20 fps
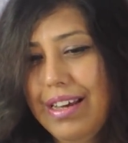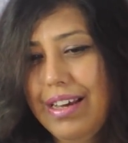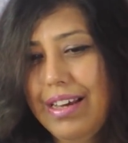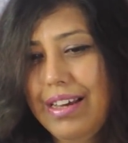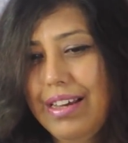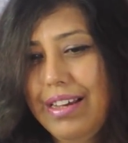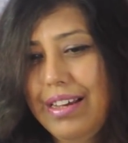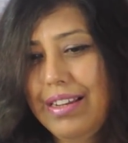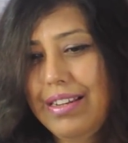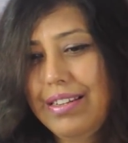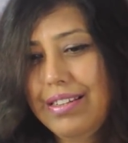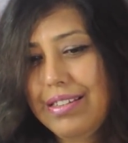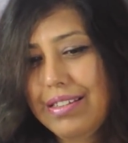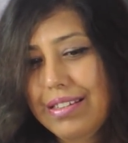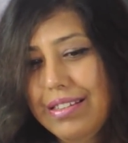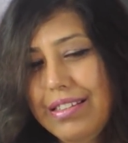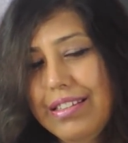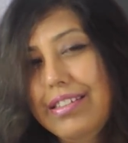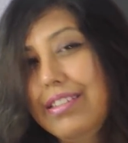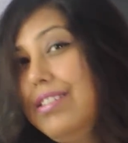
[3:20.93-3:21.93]
and
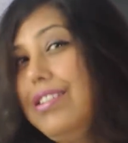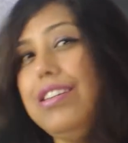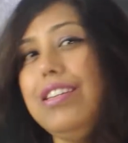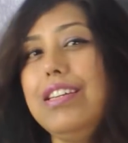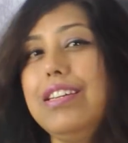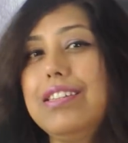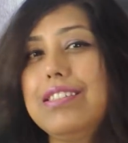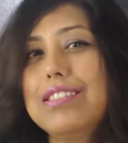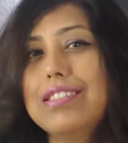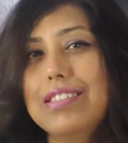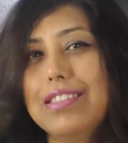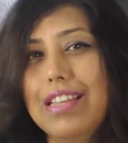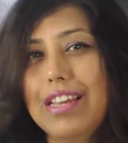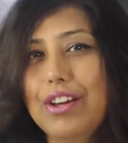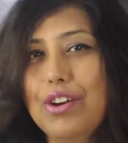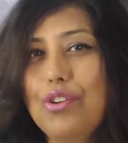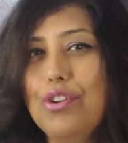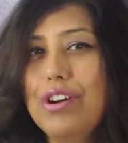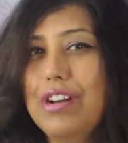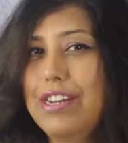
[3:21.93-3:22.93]
the critics, they
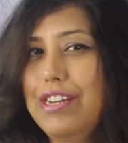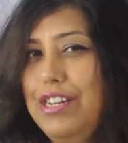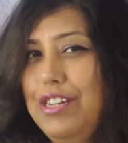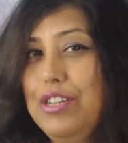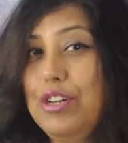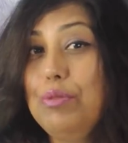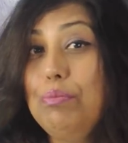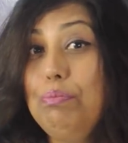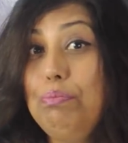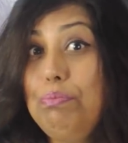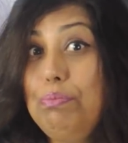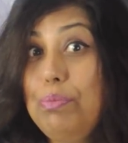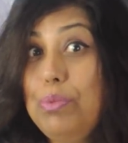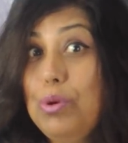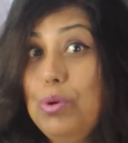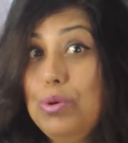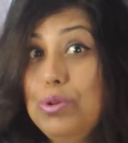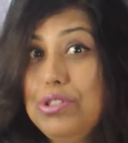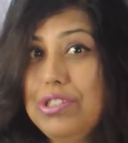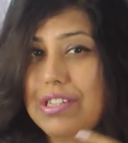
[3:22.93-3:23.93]
called it
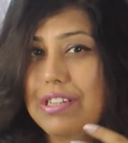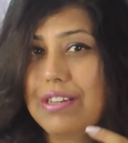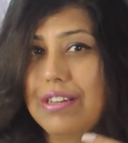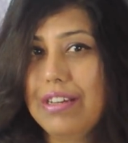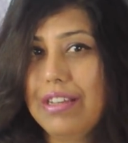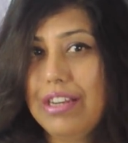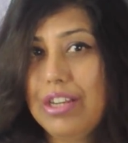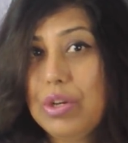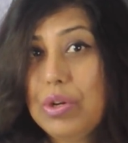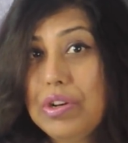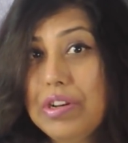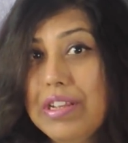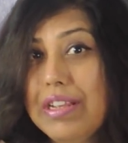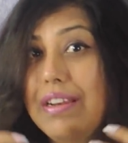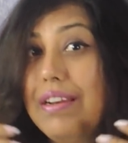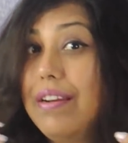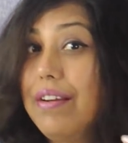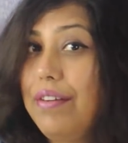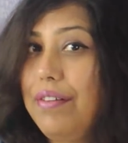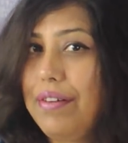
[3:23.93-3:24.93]

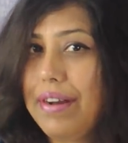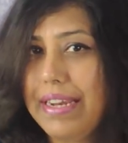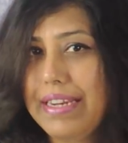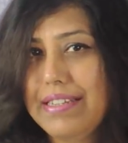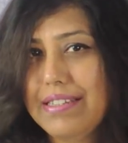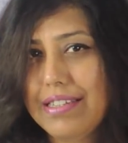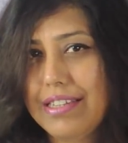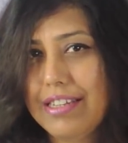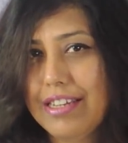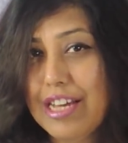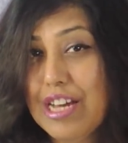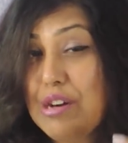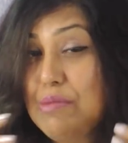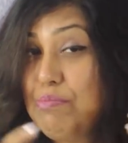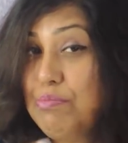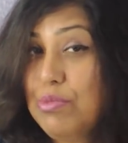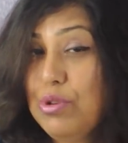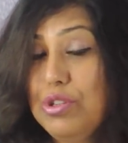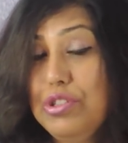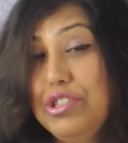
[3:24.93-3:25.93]
post-colonial writing,
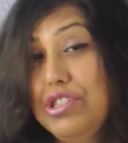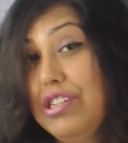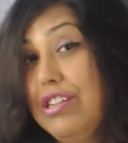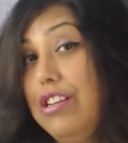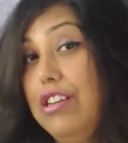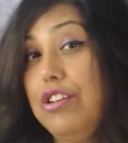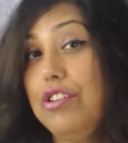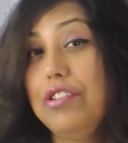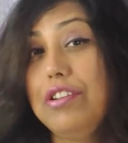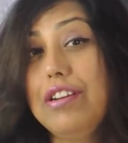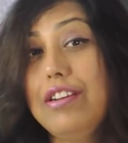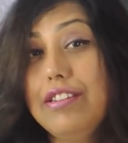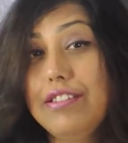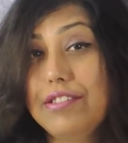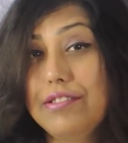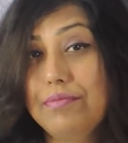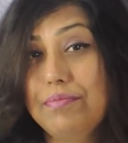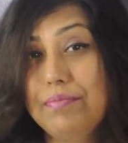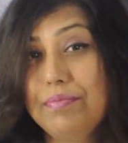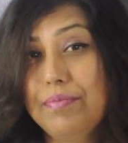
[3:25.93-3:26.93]

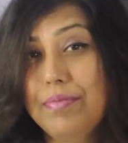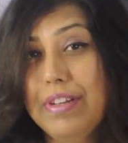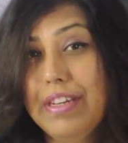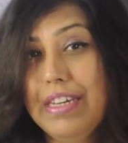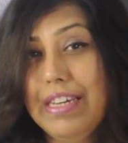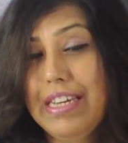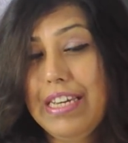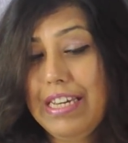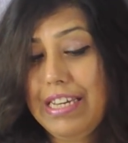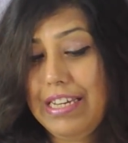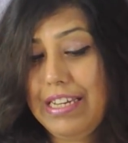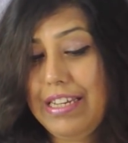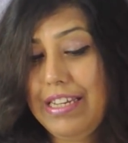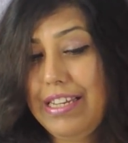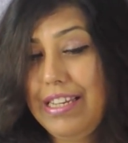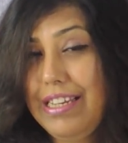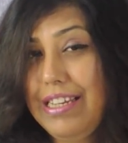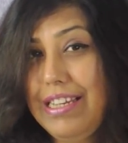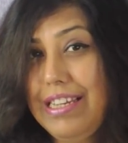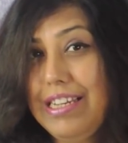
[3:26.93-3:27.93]
post-colonialism.
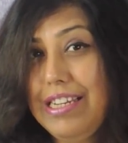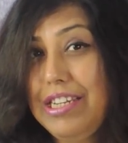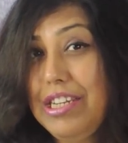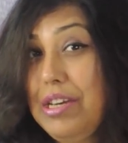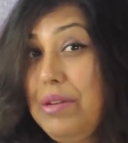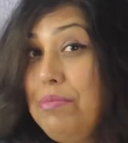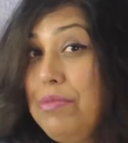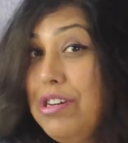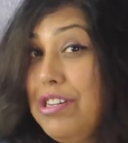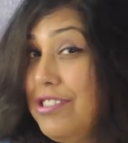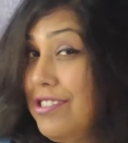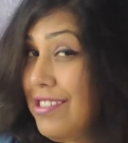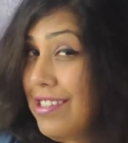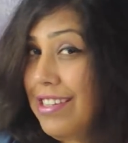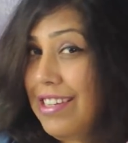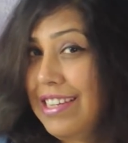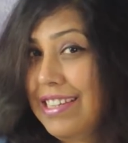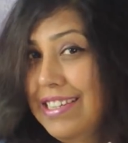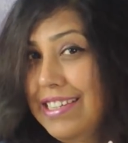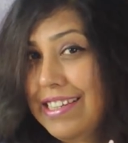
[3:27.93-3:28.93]
It emerged
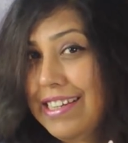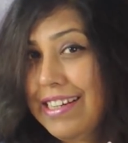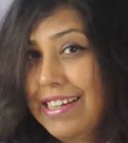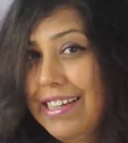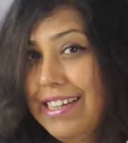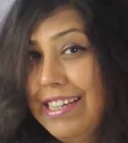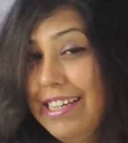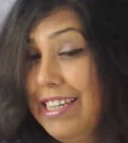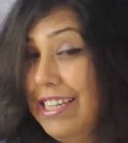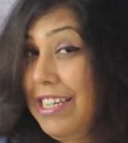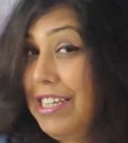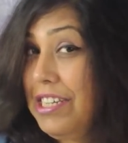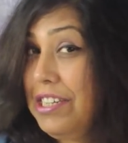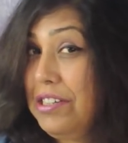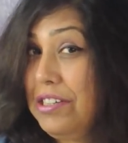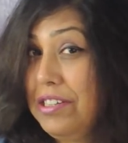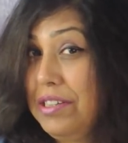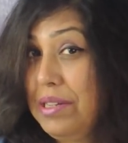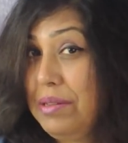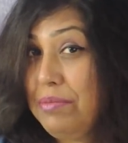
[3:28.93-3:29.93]
in India, it
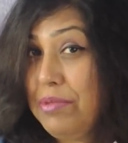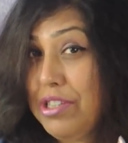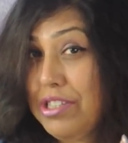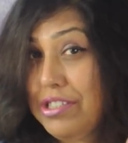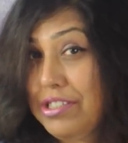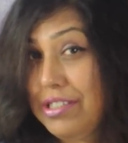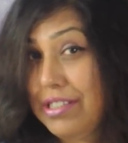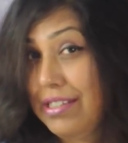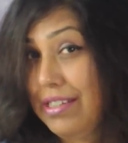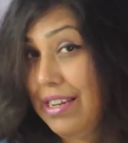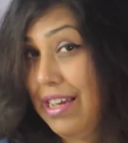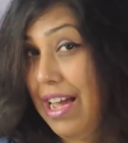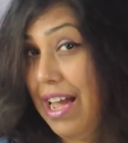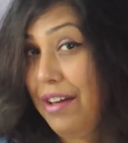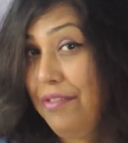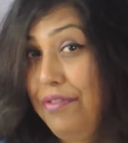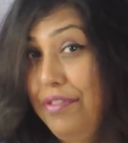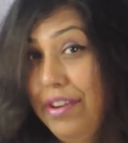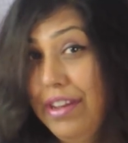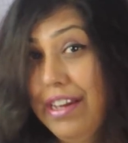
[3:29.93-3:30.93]
emerged in
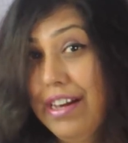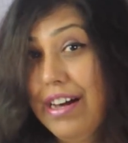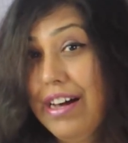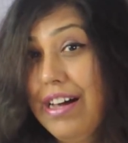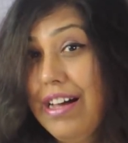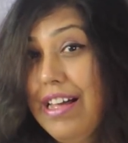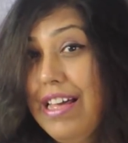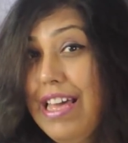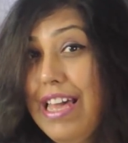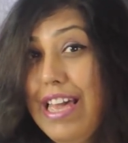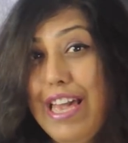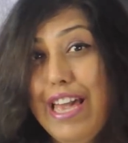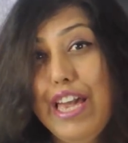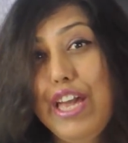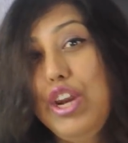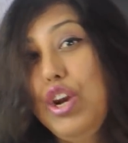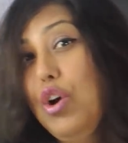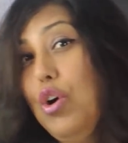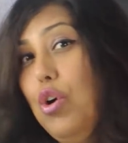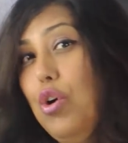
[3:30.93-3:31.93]
Africa,
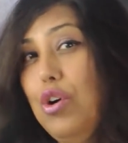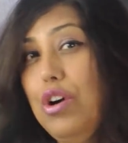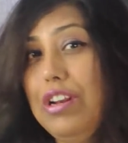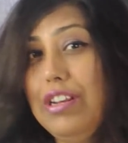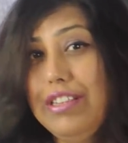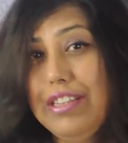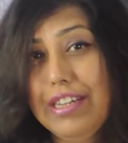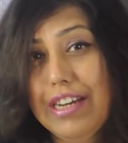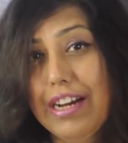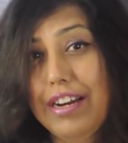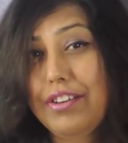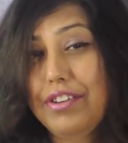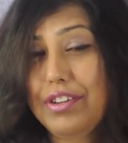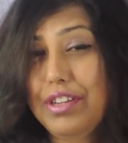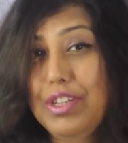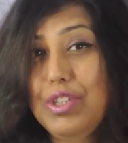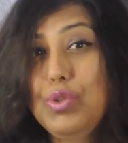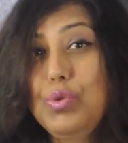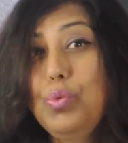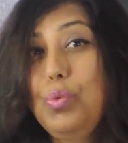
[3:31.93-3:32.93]
and all other
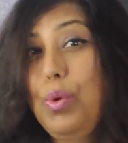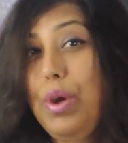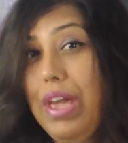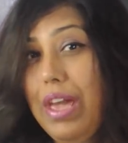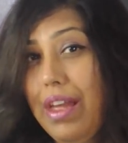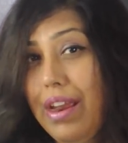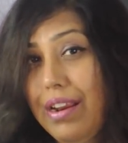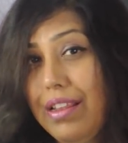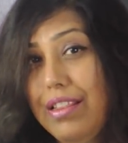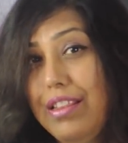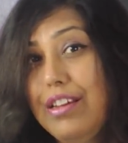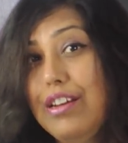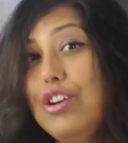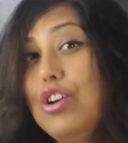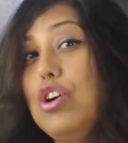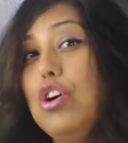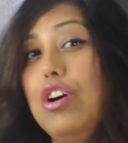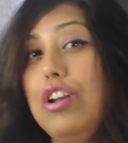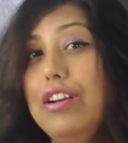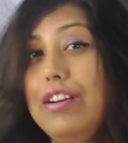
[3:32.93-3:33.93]
countries where the
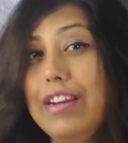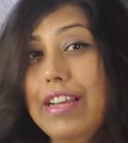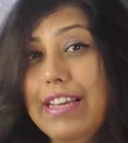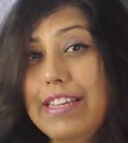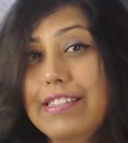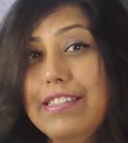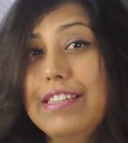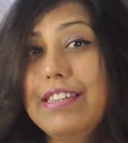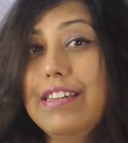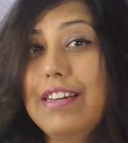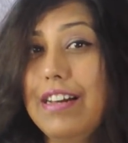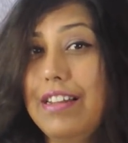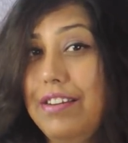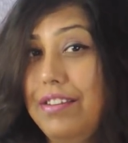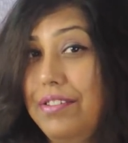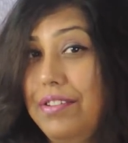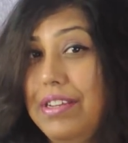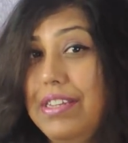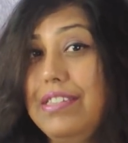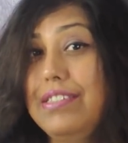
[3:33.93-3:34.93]
colonizing
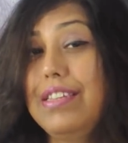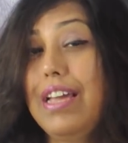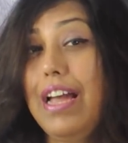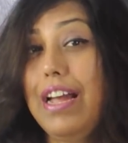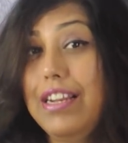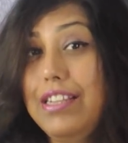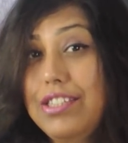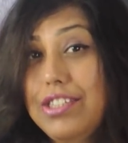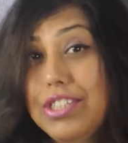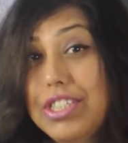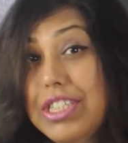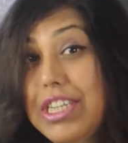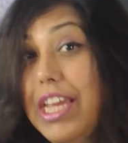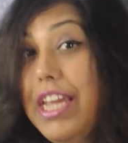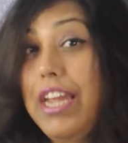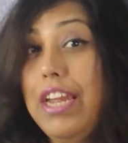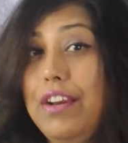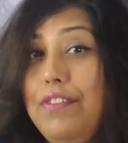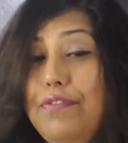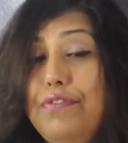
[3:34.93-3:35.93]
countries had
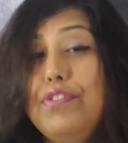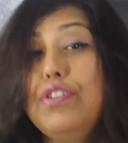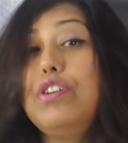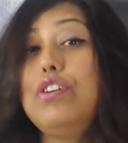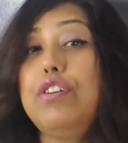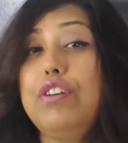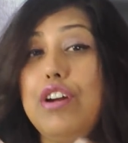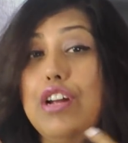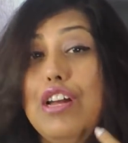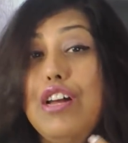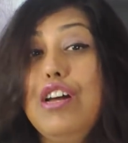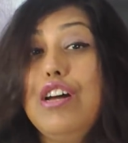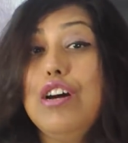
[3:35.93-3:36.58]
stayed for